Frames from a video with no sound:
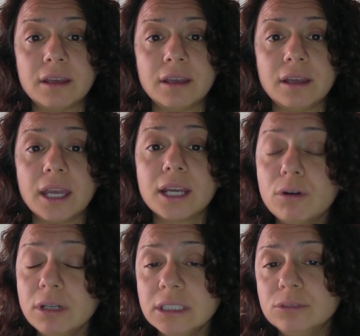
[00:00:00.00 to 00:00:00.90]

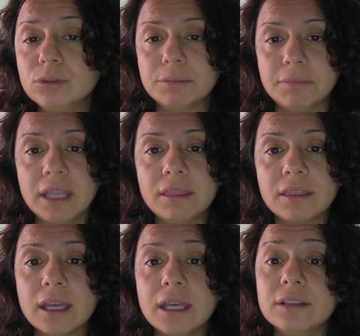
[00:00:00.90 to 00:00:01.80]
According to the myth,
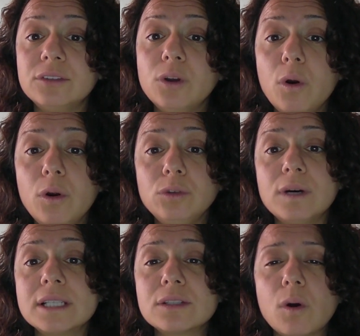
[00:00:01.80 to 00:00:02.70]
the earth
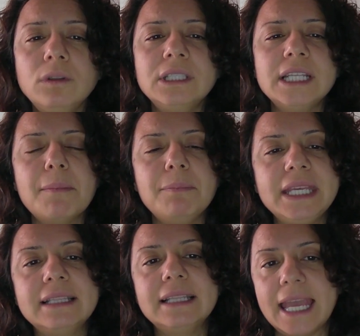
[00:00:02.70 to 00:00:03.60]
was only a big
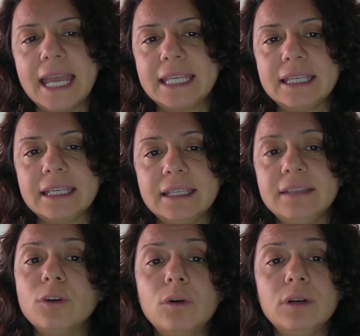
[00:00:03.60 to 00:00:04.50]
lake in the
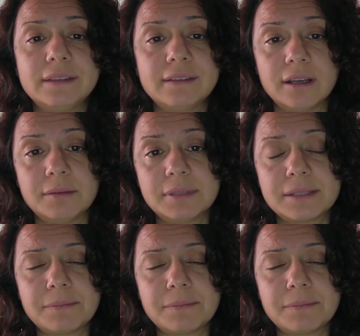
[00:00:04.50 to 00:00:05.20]
early times,